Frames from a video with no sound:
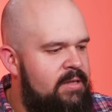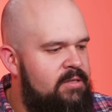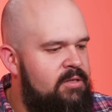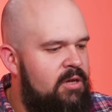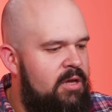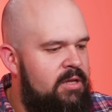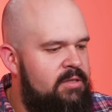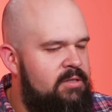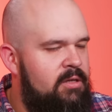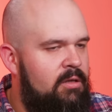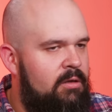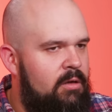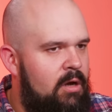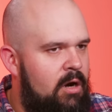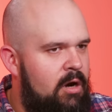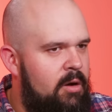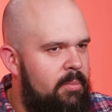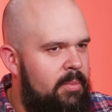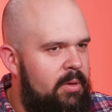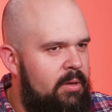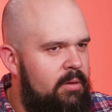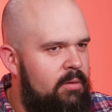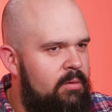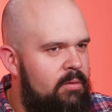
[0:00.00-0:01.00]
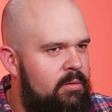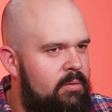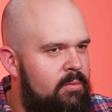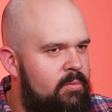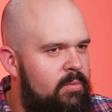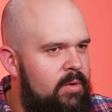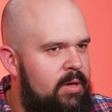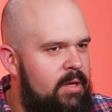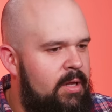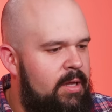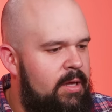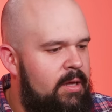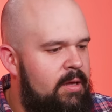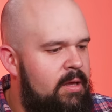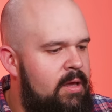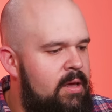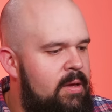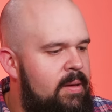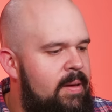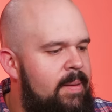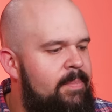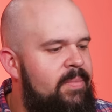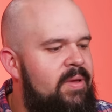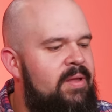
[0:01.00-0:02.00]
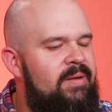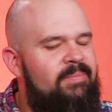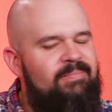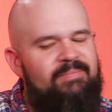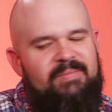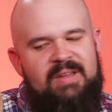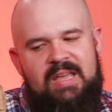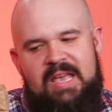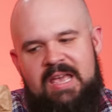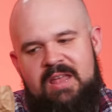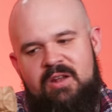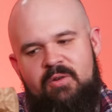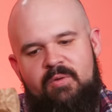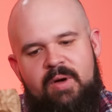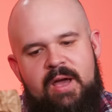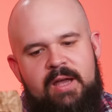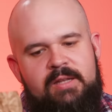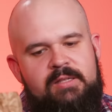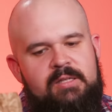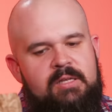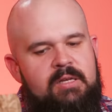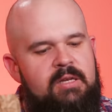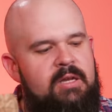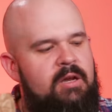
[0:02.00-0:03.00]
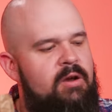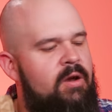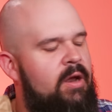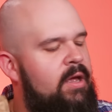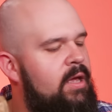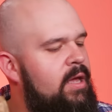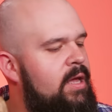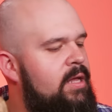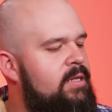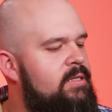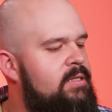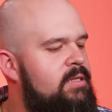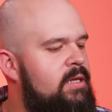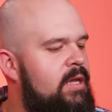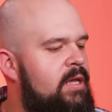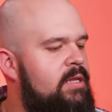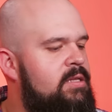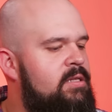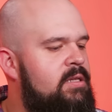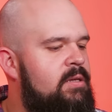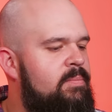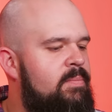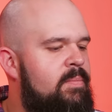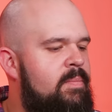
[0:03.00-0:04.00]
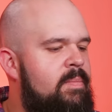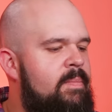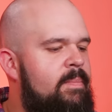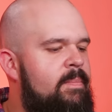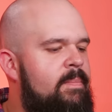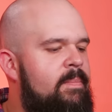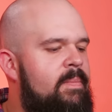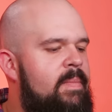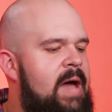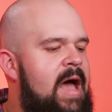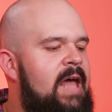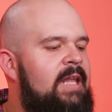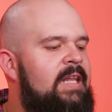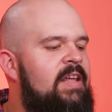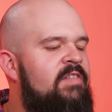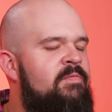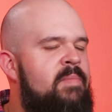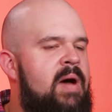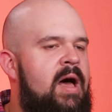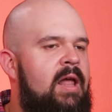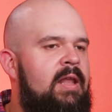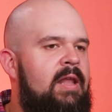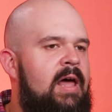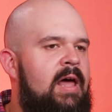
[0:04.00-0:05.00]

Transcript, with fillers: It's alarming, really. But in a way, it's endearing. I live my